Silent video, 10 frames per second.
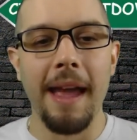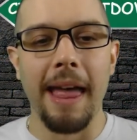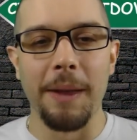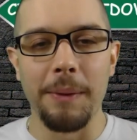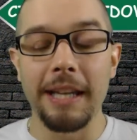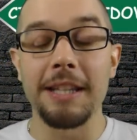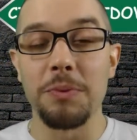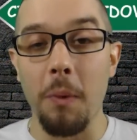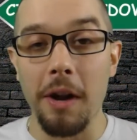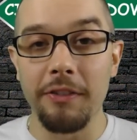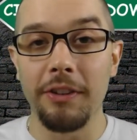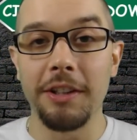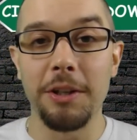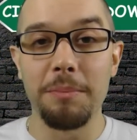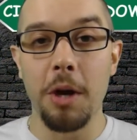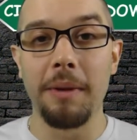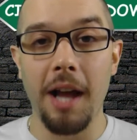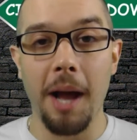And then we get this wonderful little moment